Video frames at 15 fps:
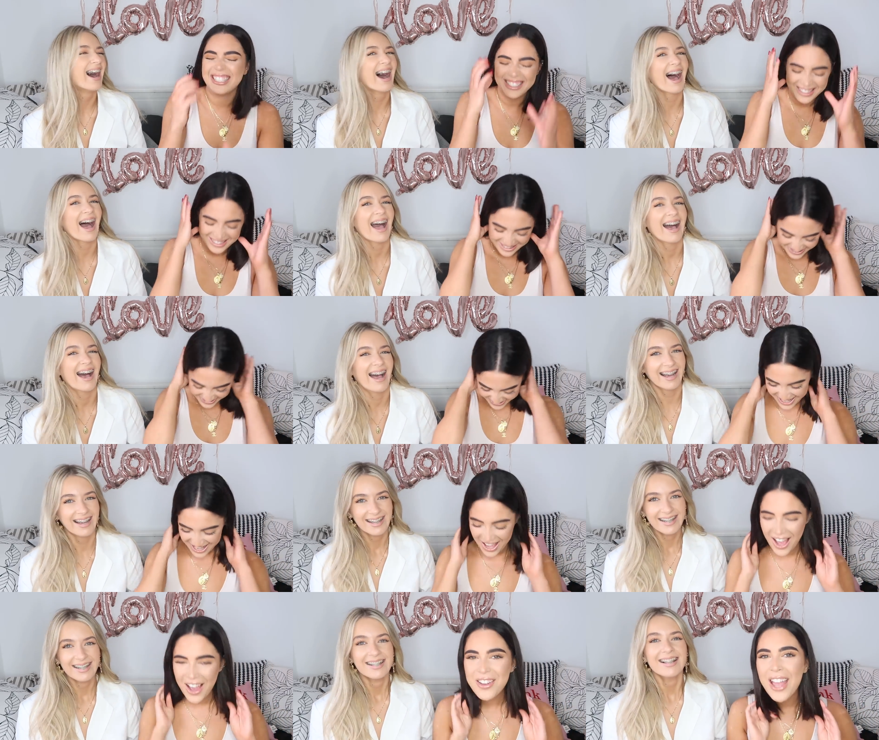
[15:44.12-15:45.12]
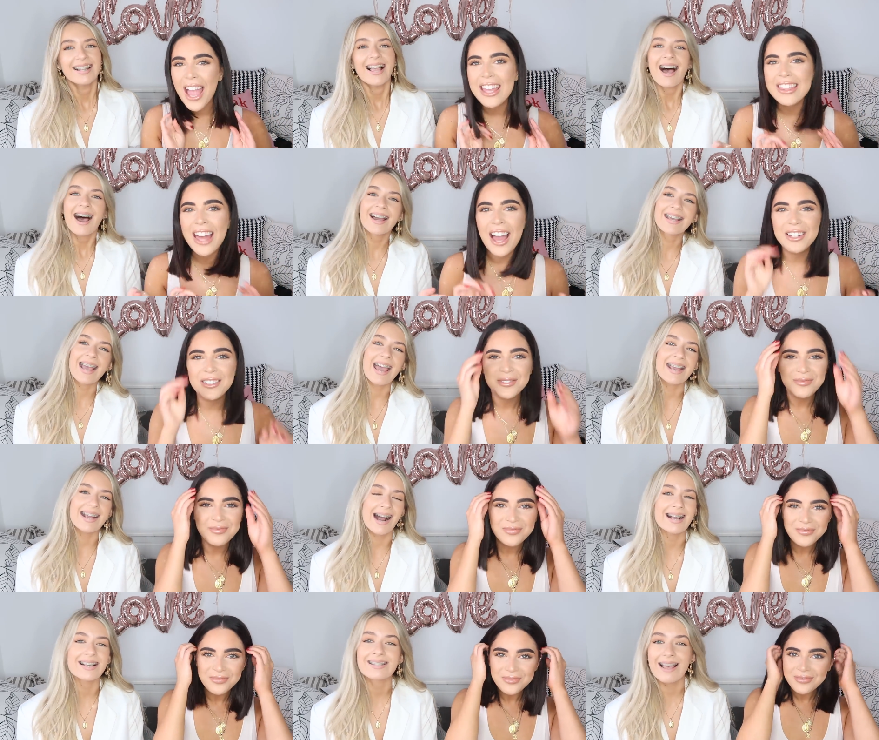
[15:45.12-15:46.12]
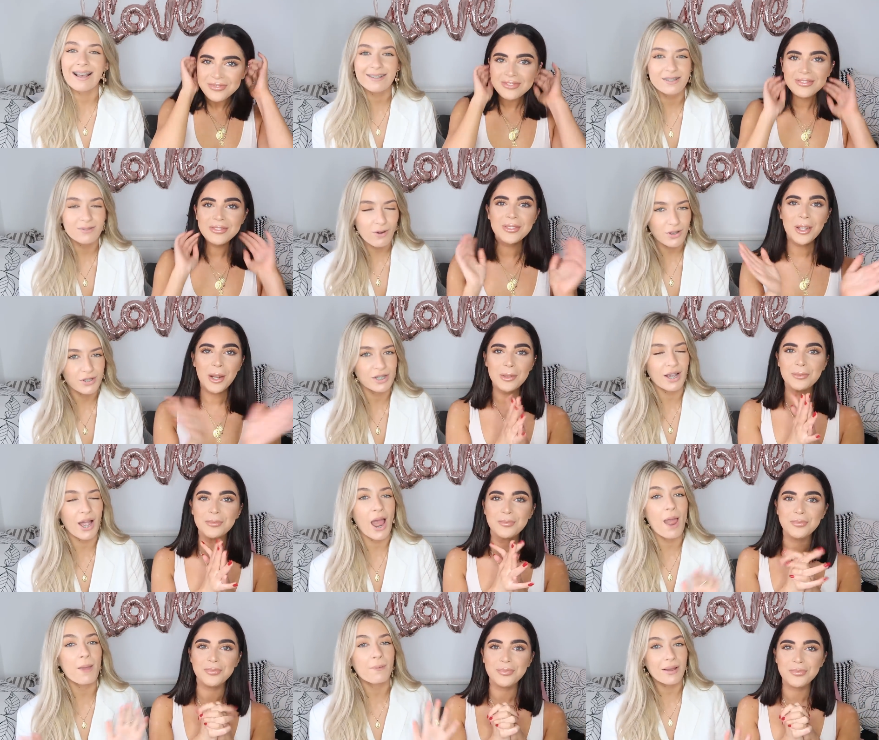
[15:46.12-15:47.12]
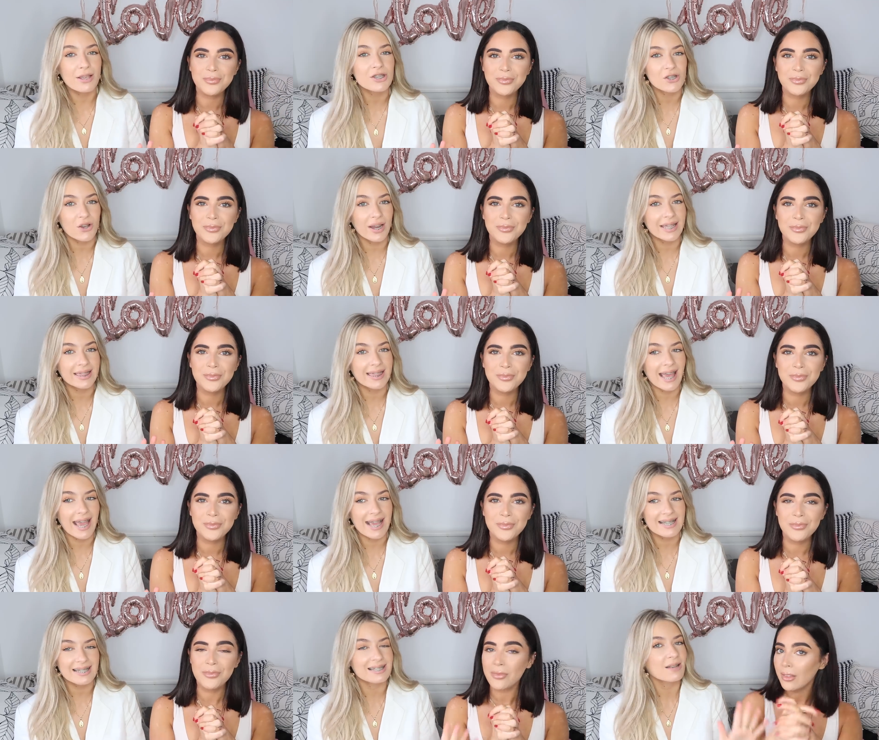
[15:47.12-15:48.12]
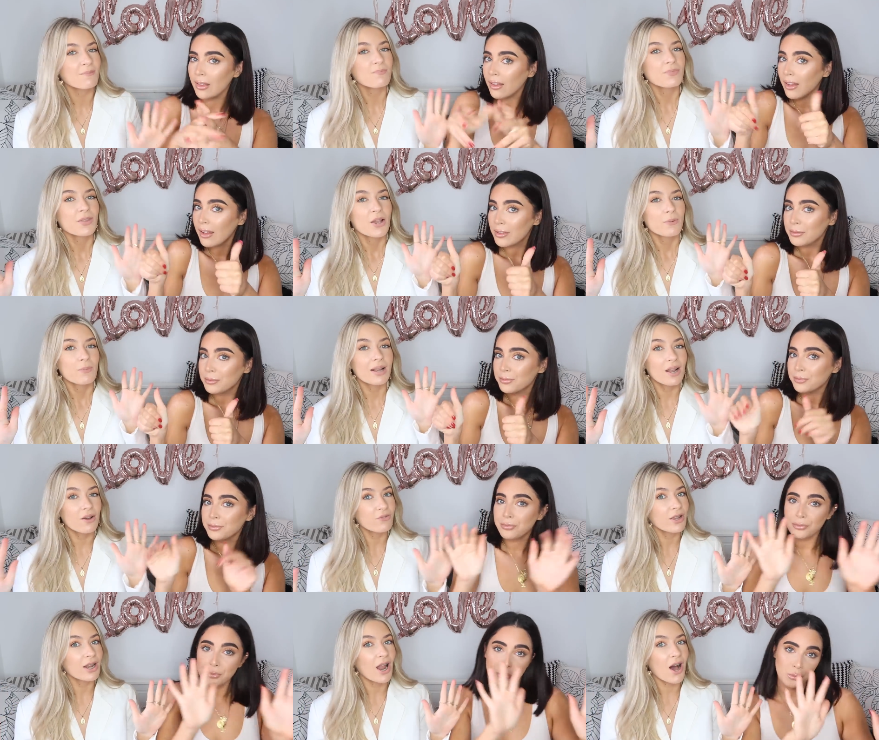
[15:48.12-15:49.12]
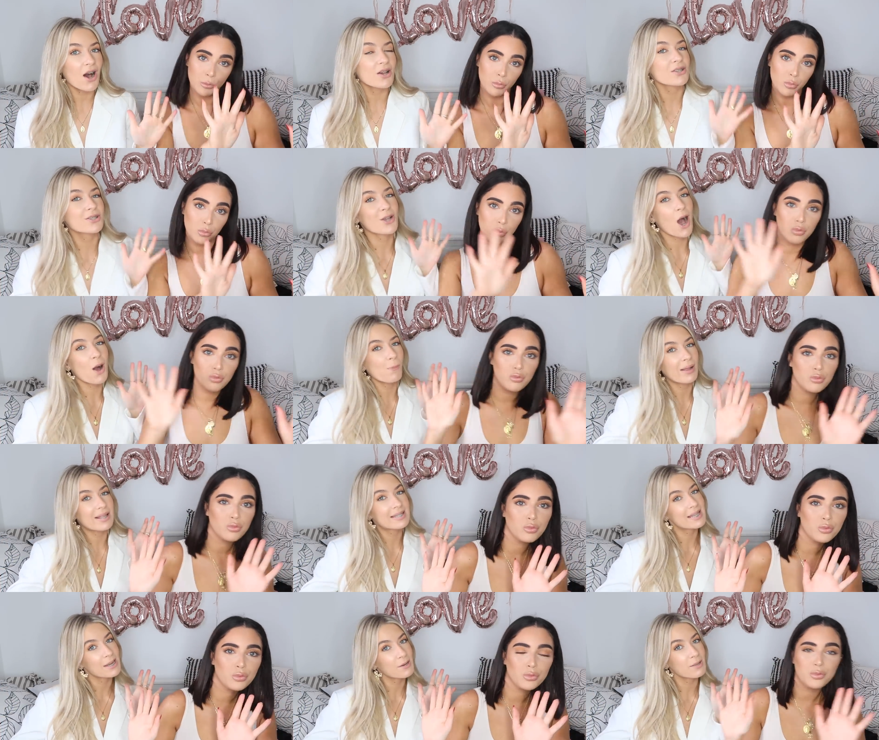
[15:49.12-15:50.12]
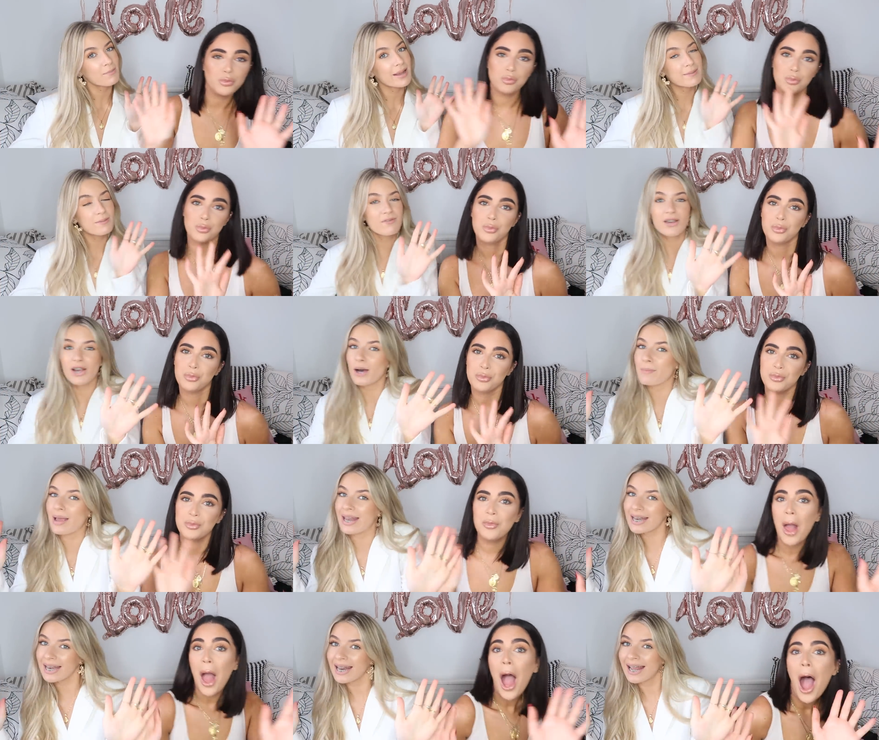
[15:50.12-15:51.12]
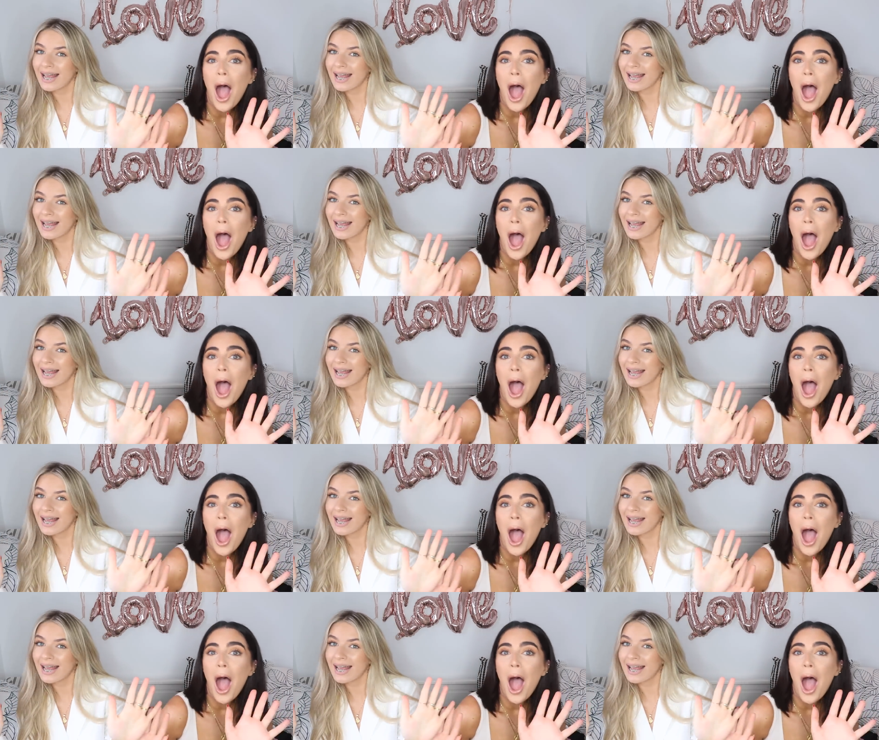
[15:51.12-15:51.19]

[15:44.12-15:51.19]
Speaker 1: Okay then. Okay guys, thanks for watching. I hope you enjoyed this. We love you lots. Can't wait to see what it means if you come in.